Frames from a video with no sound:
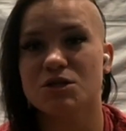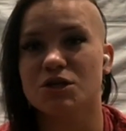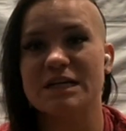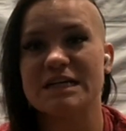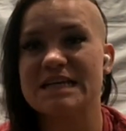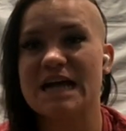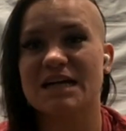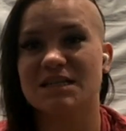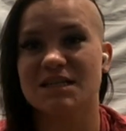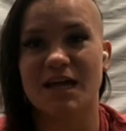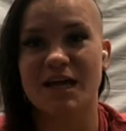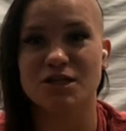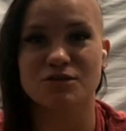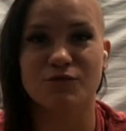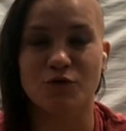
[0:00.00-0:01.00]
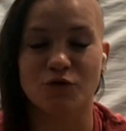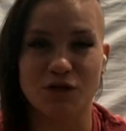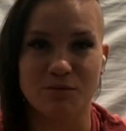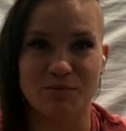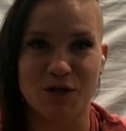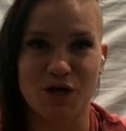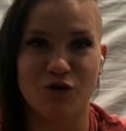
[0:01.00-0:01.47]
So your knee's acting like it's
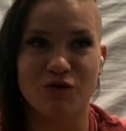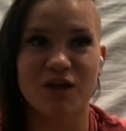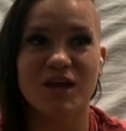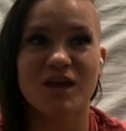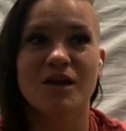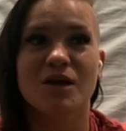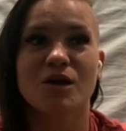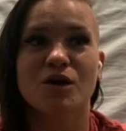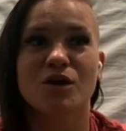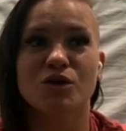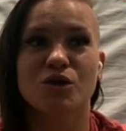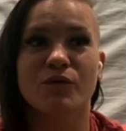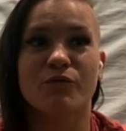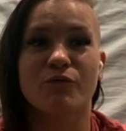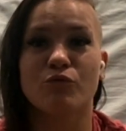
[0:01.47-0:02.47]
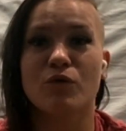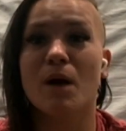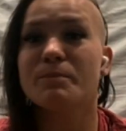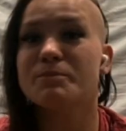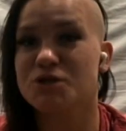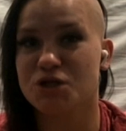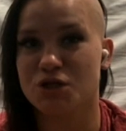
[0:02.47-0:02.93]
fully blown. You've
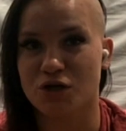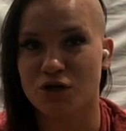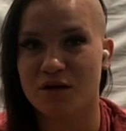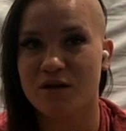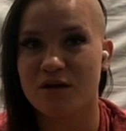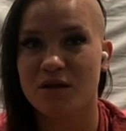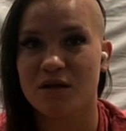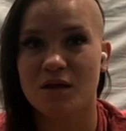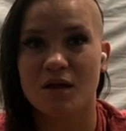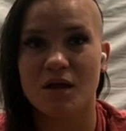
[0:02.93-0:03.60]
ruptured